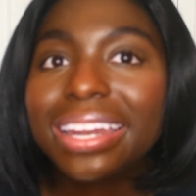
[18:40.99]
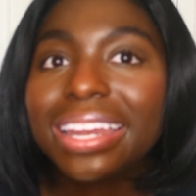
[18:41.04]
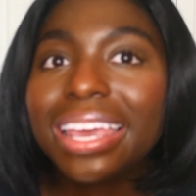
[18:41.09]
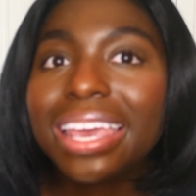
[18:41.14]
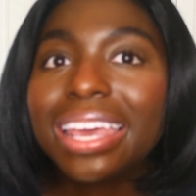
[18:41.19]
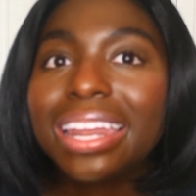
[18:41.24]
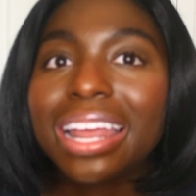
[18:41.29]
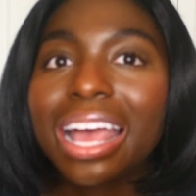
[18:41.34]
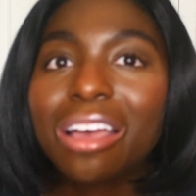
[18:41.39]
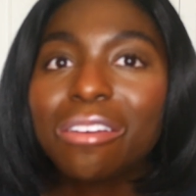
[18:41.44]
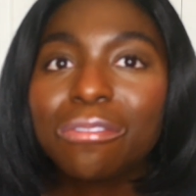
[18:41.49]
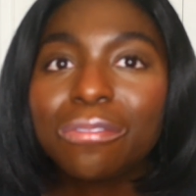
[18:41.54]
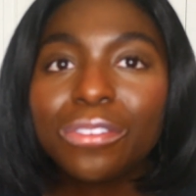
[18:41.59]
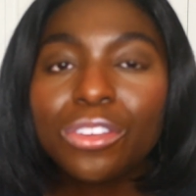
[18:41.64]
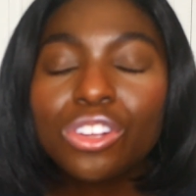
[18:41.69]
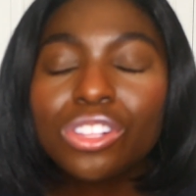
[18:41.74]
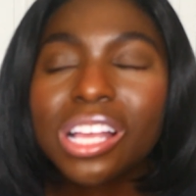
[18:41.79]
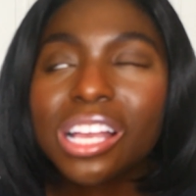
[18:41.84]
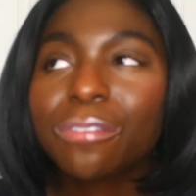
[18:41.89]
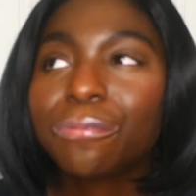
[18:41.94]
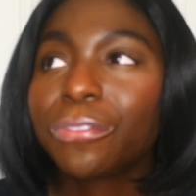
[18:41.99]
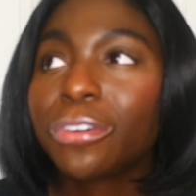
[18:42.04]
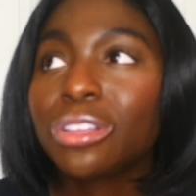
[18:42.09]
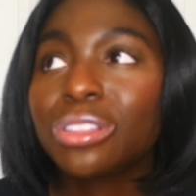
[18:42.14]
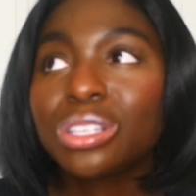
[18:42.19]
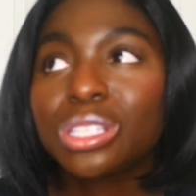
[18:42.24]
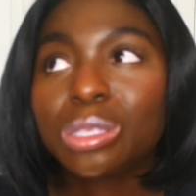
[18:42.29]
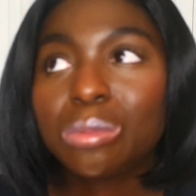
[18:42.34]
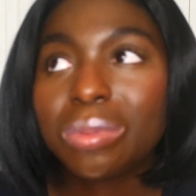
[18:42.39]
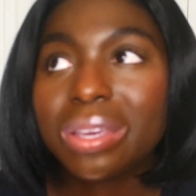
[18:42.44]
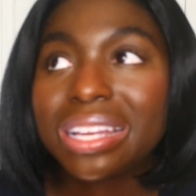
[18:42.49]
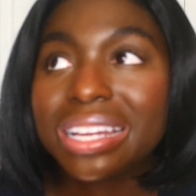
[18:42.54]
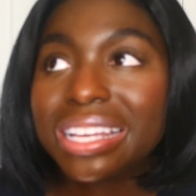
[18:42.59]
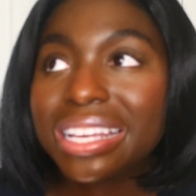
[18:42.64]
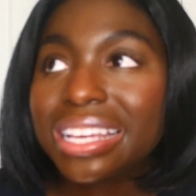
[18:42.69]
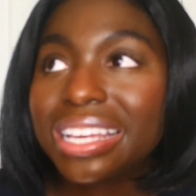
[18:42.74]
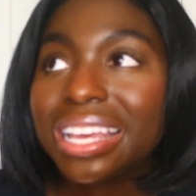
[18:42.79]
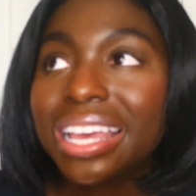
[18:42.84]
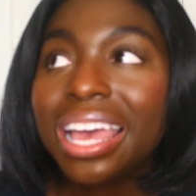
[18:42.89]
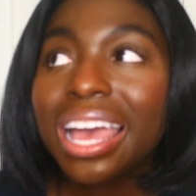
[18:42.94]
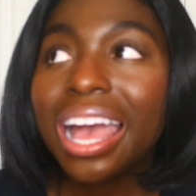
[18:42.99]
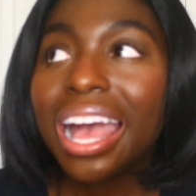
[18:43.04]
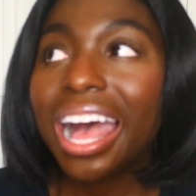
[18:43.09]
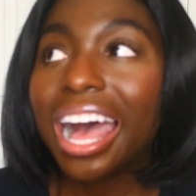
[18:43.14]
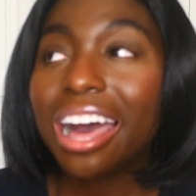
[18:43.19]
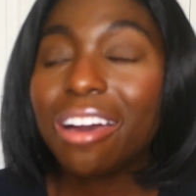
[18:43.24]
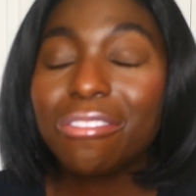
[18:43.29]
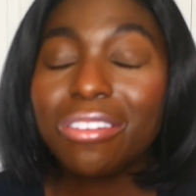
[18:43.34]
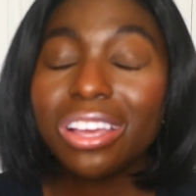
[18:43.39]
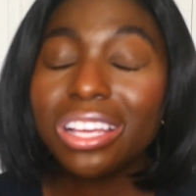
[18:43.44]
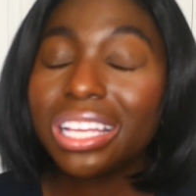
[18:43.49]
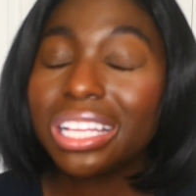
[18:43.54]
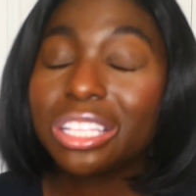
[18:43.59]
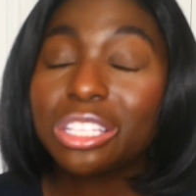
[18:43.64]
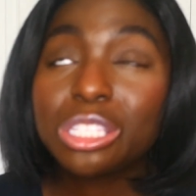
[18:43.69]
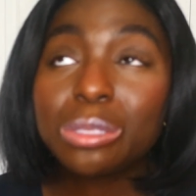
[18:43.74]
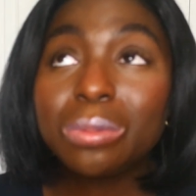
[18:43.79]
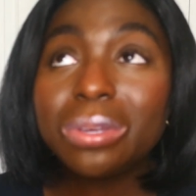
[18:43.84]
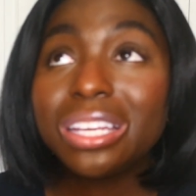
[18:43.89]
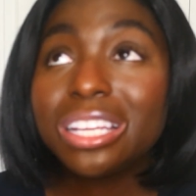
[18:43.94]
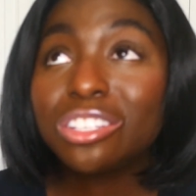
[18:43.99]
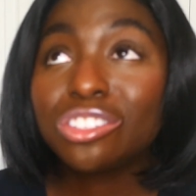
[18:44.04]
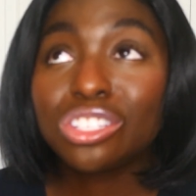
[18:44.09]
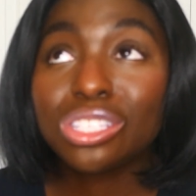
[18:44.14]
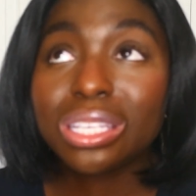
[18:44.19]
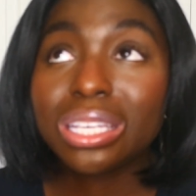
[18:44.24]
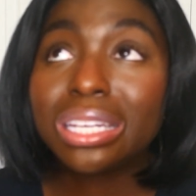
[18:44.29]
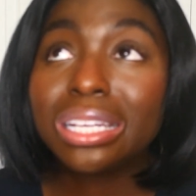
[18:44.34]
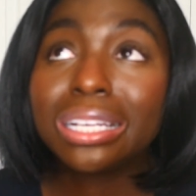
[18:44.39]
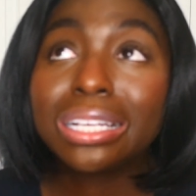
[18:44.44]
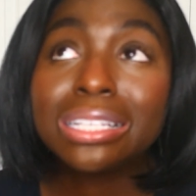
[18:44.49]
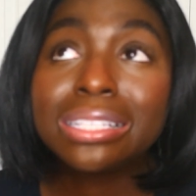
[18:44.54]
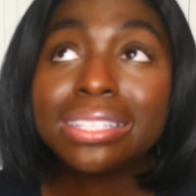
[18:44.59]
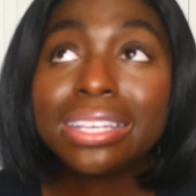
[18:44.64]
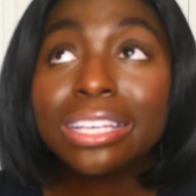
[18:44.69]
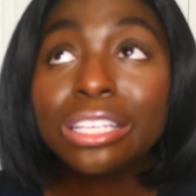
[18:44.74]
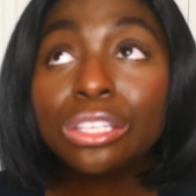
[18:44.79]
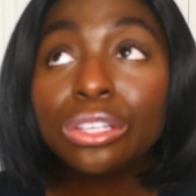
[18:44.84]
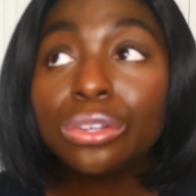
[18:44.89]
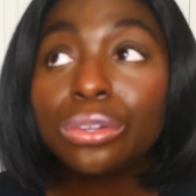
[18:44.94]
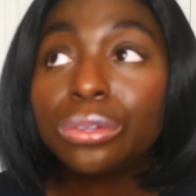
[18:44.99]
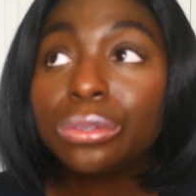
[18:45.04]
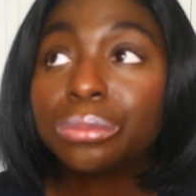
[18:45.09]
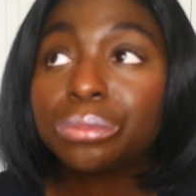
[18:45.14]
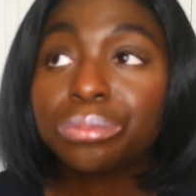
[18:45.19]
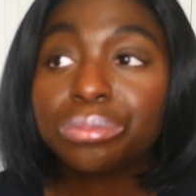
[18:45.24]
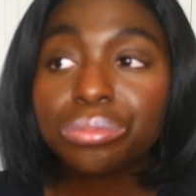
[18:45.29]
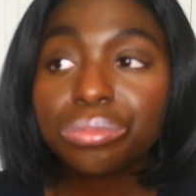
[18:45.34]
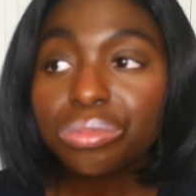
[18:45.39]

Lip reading: And I feel like for the Speedy, I feel like that the Speedy is just going to continue